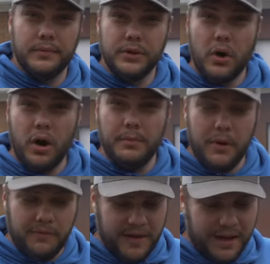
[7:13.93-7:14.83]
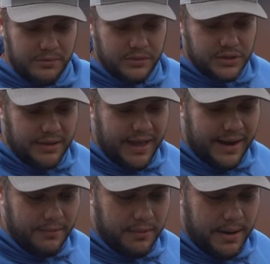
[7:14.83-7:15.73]
No harm, no foul, just glad
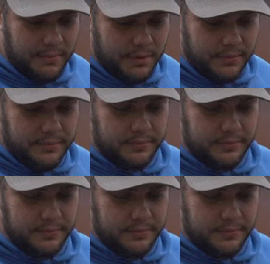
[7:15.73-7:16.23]
I remembered.